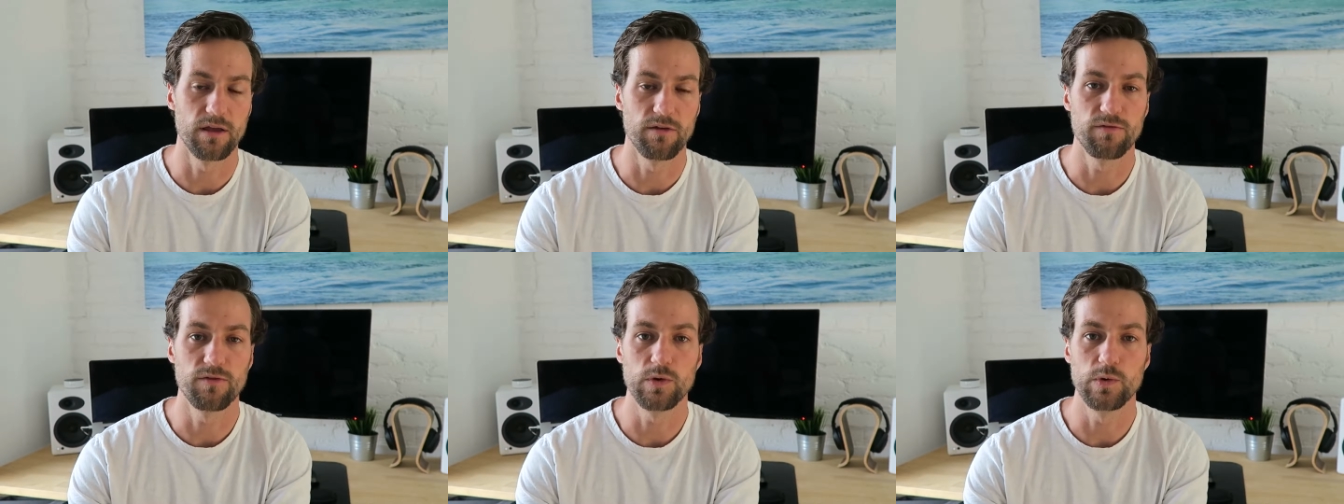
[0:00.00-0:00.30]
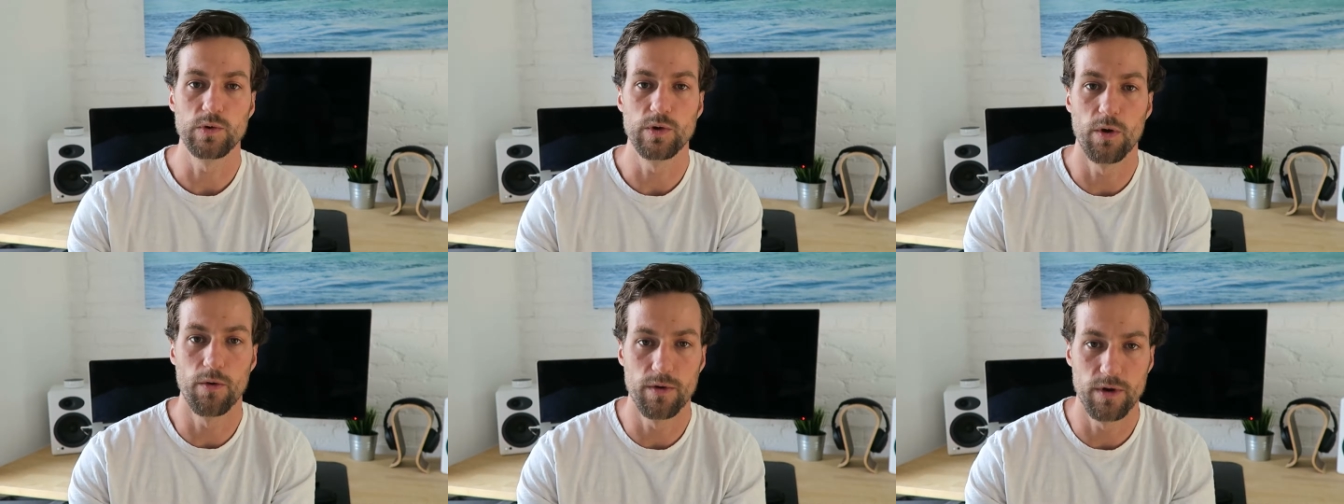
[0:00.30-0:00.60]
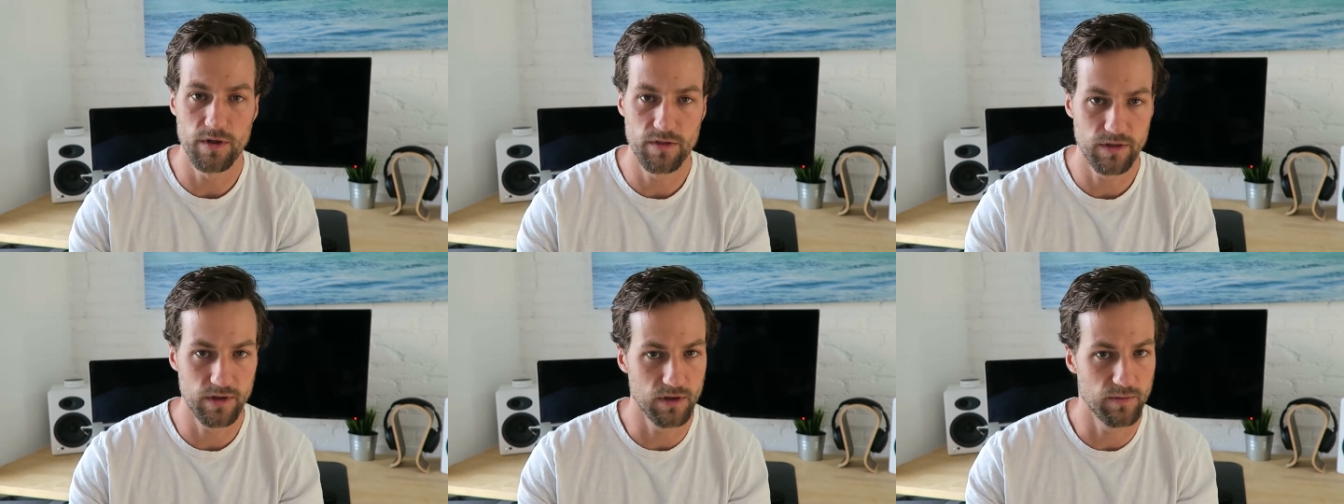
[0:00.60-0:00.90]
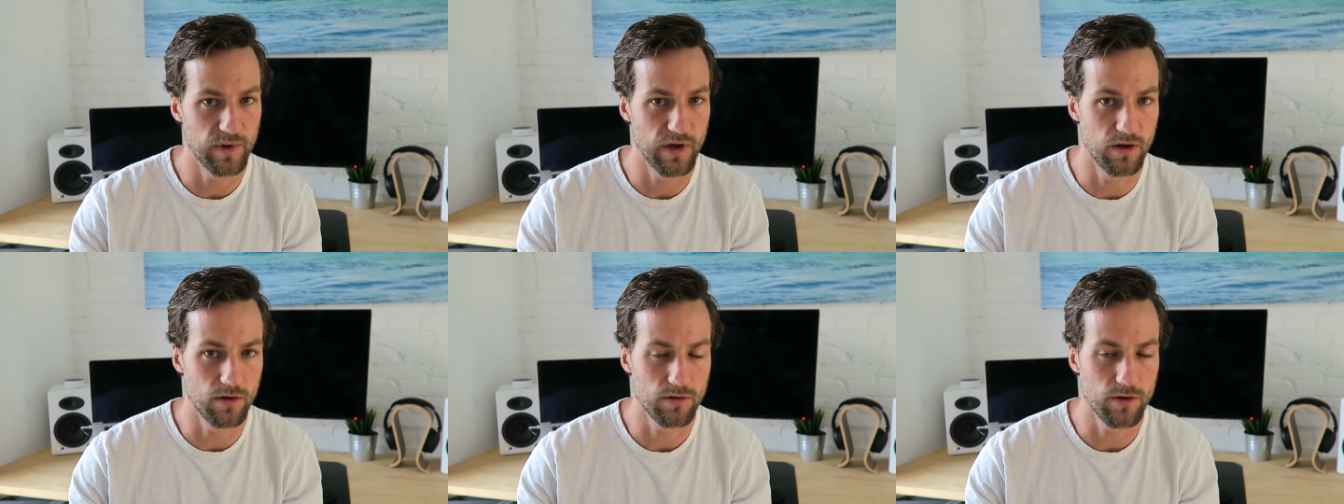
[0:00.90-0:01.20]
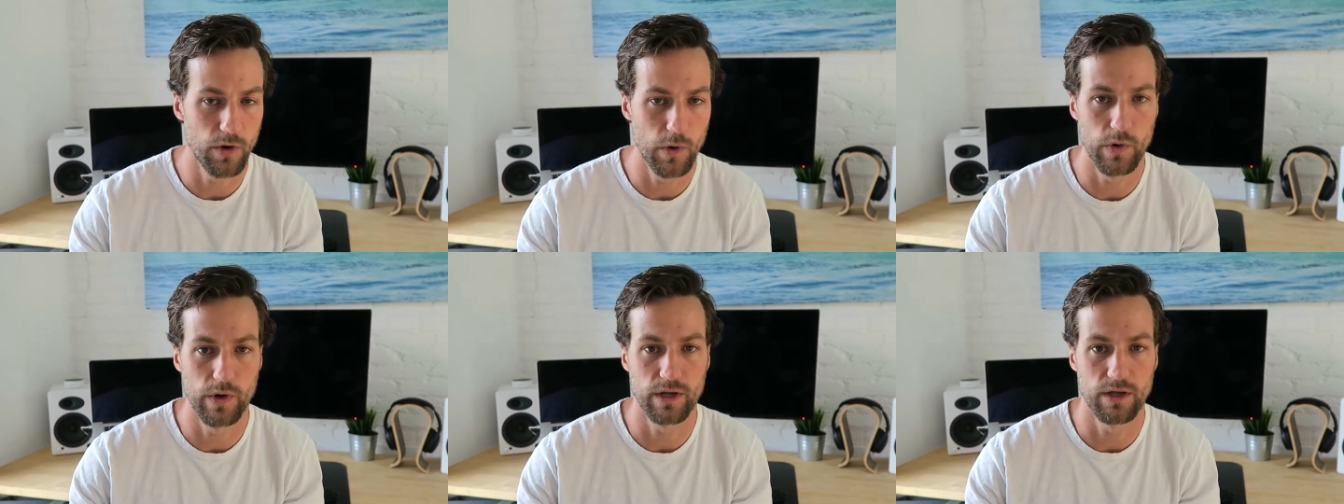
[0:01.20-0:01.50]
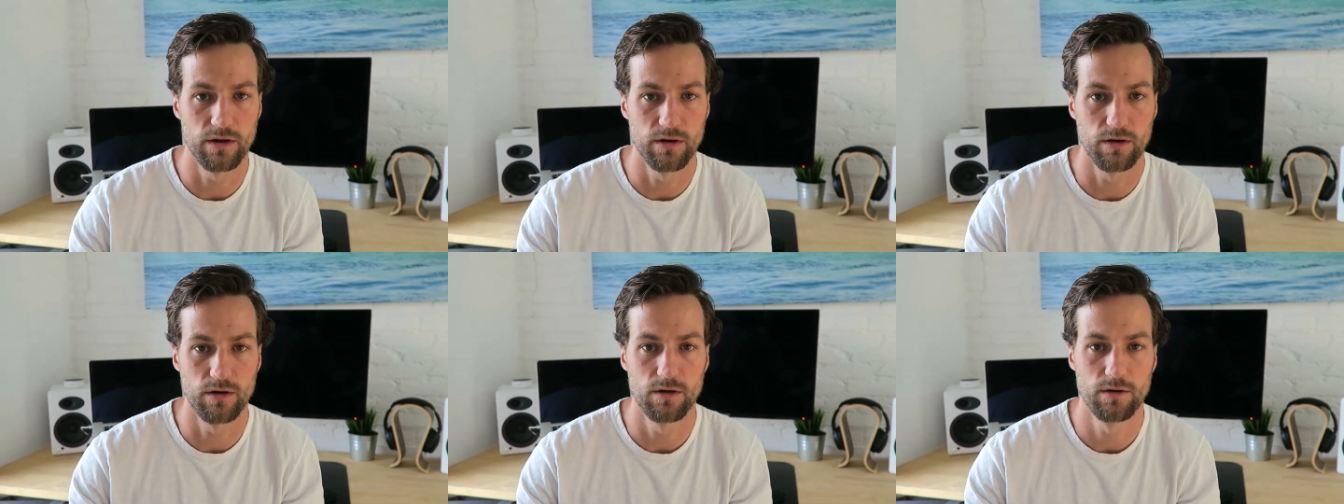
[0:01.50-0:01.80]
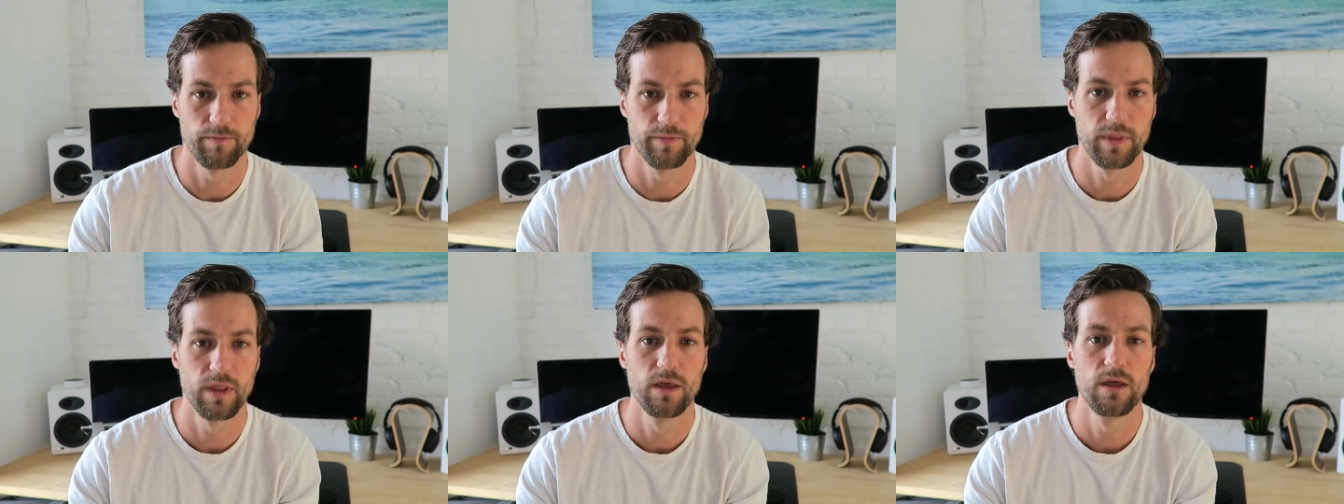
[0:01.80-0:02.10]
if you know nothing about coding at
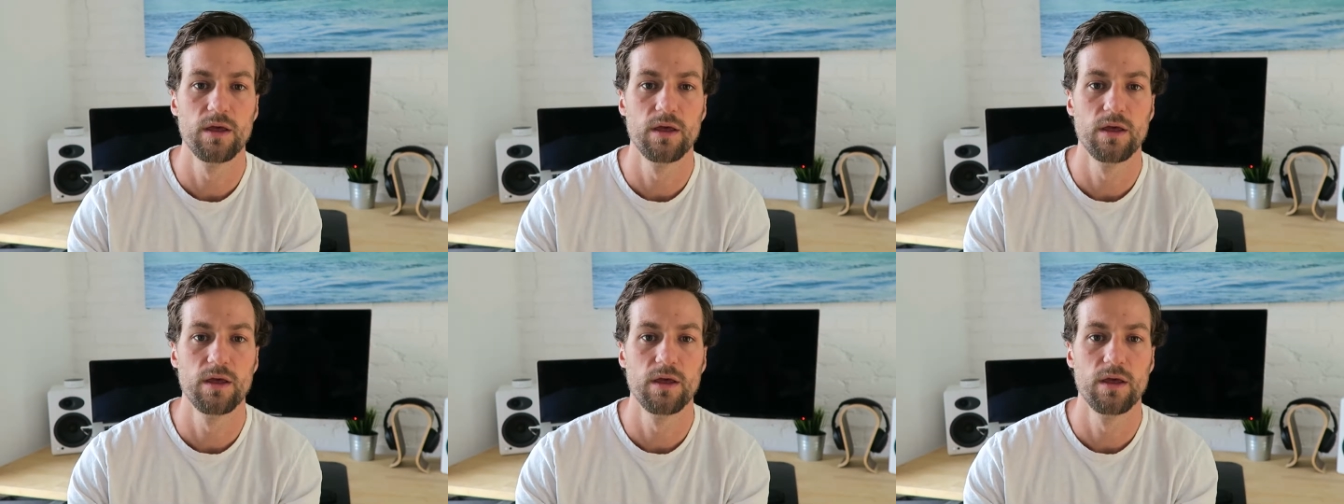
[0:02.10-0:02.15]
all?